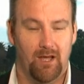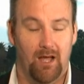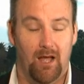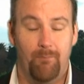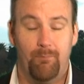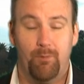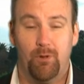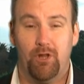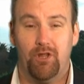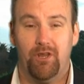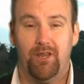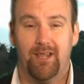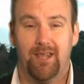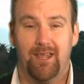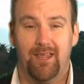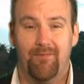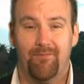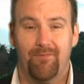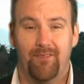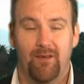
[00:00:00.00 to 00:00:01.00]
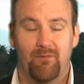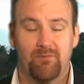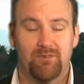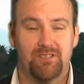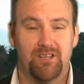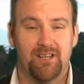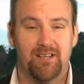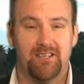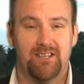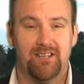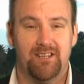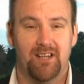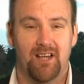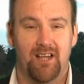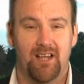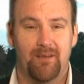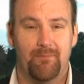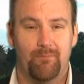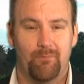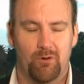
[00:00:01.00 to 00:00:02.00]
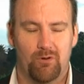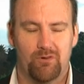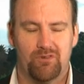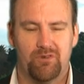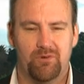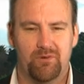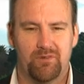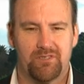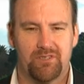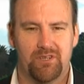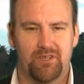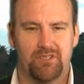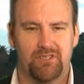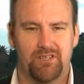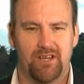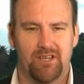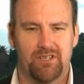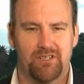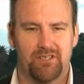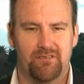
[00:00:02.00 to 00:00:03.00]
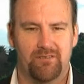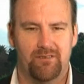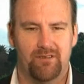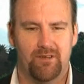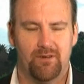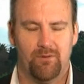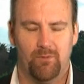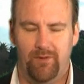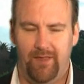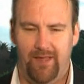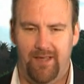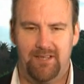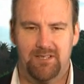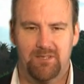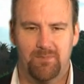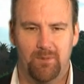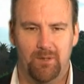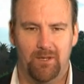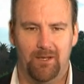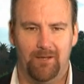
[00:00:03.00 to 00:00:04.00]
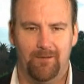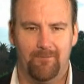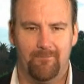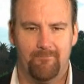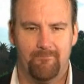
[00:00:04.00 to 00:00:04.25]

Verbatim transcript: I'm Bernard Hickey, that was 1989, brought to you in association with ASB.